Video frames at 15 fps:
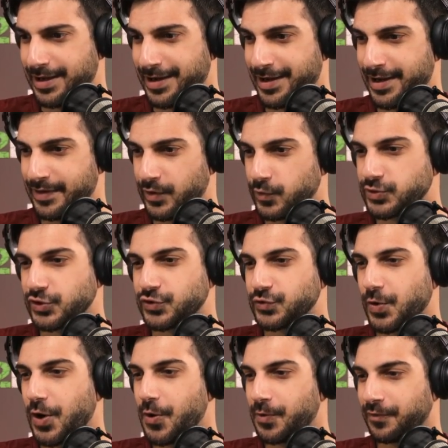uh, there was a
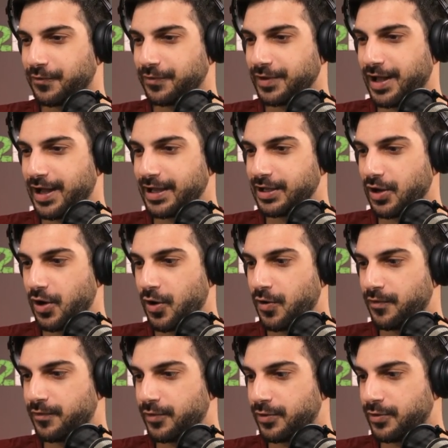drone flying
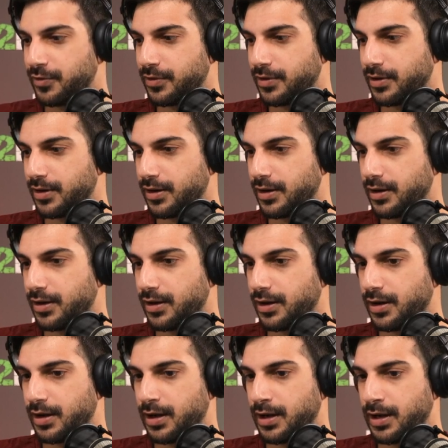over
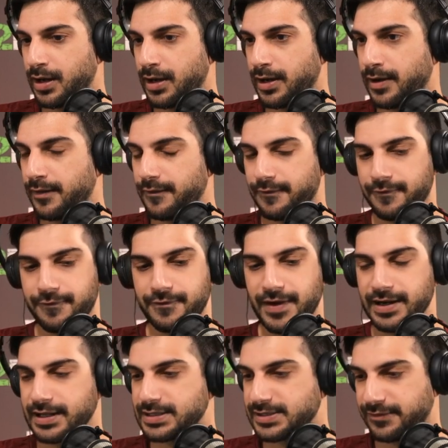uh,
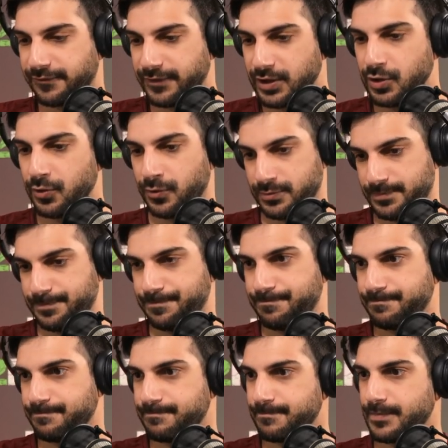FedEx Field,
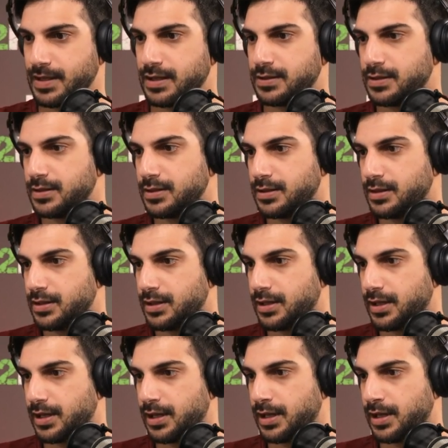
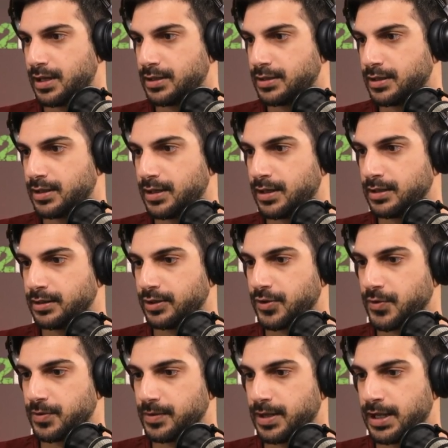and a uh,
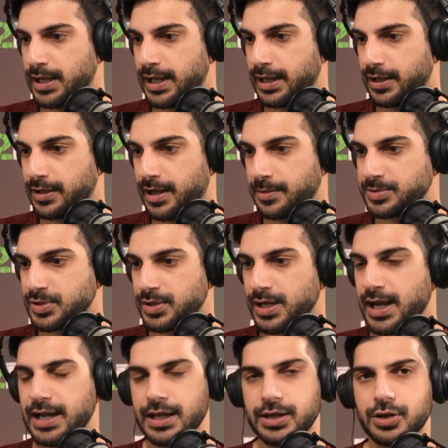little uh, helicopter,
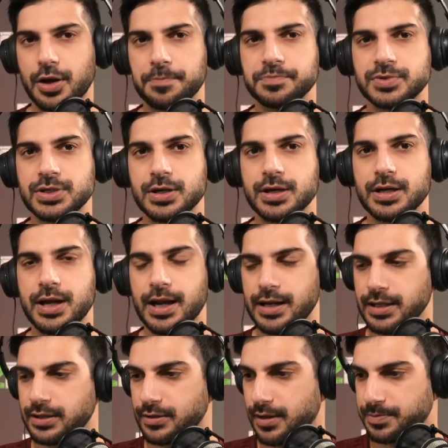helicopter,
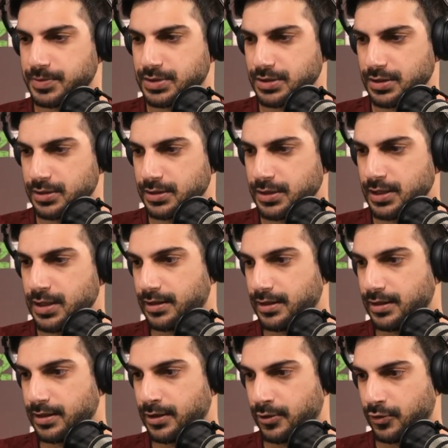helicopter
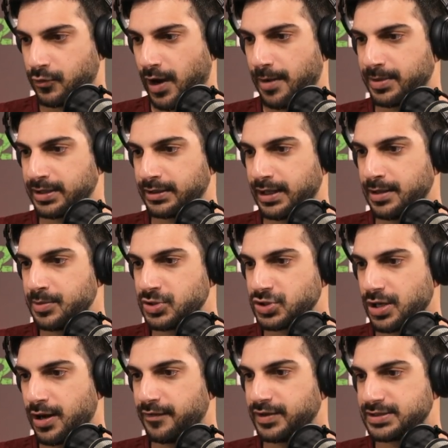oh, grabbing an image
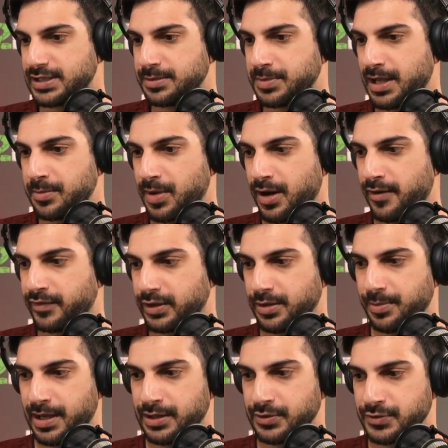of the team name of the
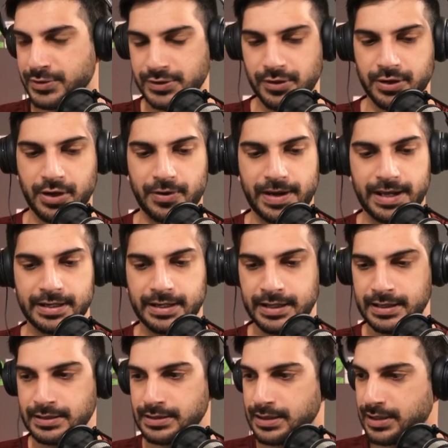commander. So I'll go ahead
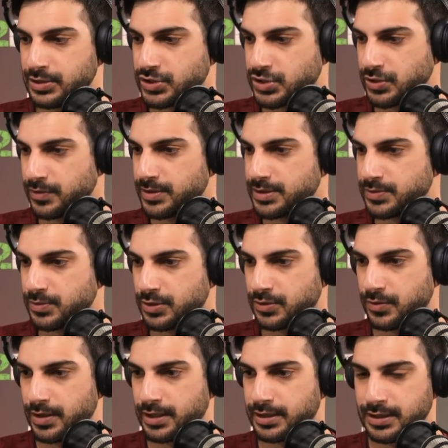and uh, show this real
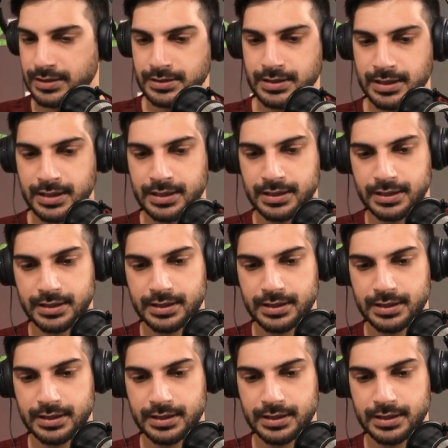quick and uh,